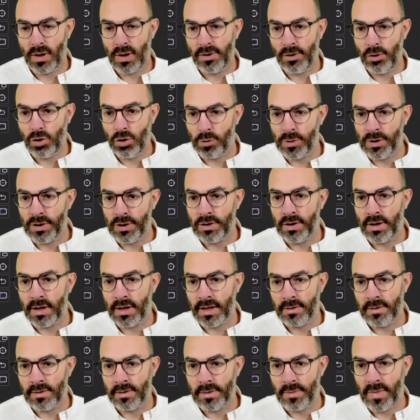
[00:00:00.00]
common,
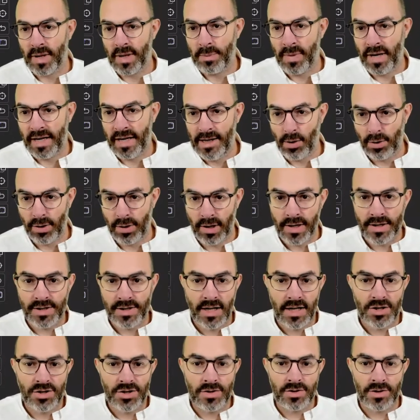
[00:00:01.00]
and many
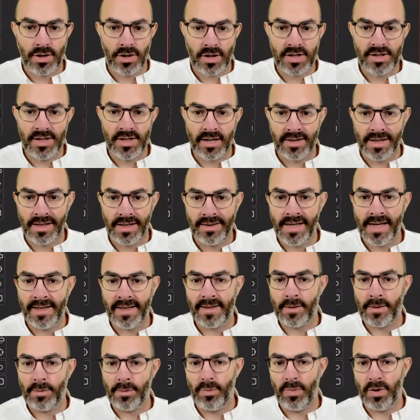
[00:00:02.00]
organizations are sending
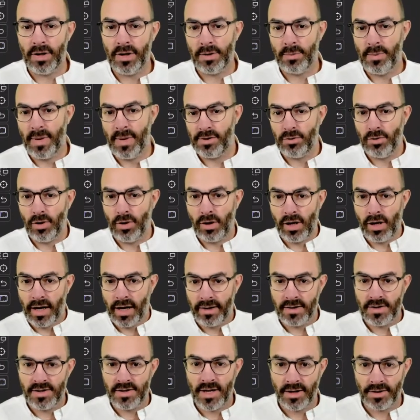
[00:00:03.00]
data back to the
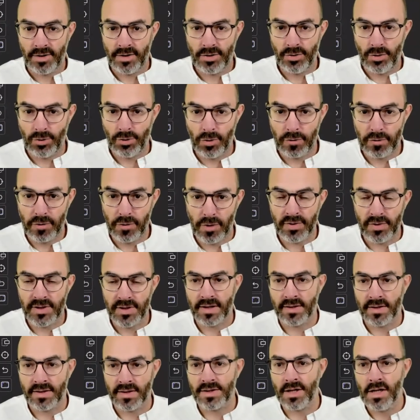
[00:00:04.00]
client side, to the front
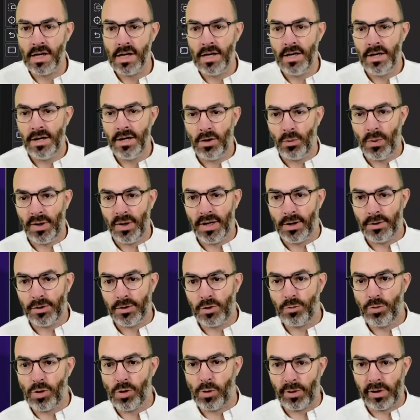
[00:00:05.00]
ends,
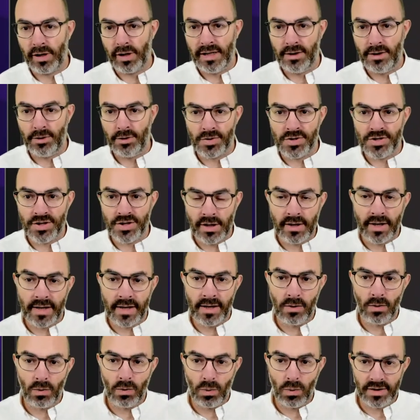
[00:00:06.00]
without properly
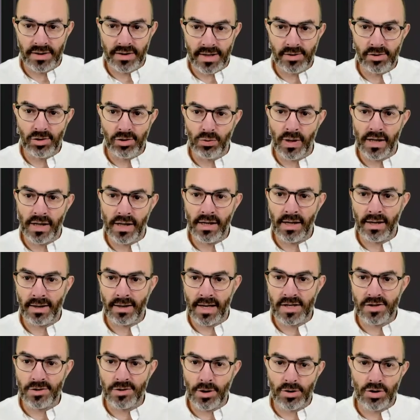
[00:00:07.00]
considering what they're doing, and
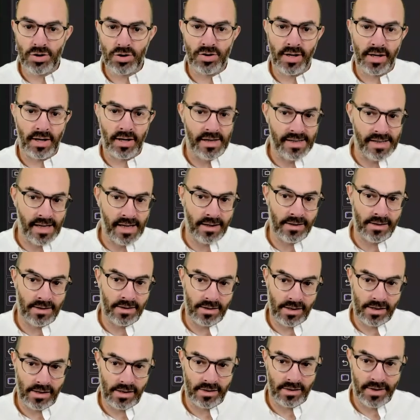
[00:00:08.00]
as such, they are leaking
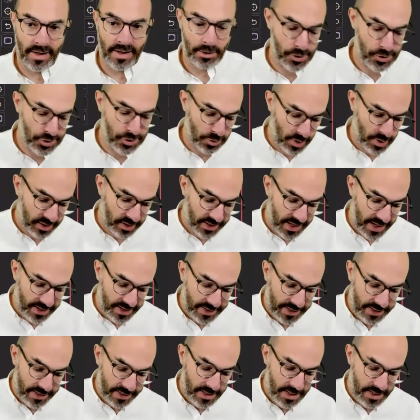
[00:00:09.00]
their customer
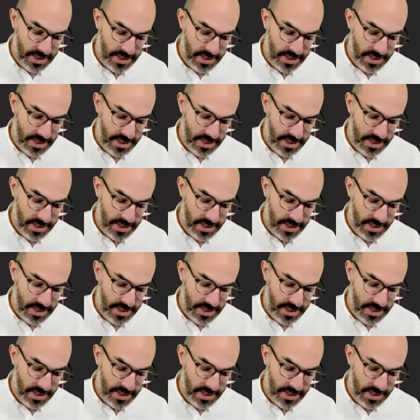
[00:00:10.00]
data.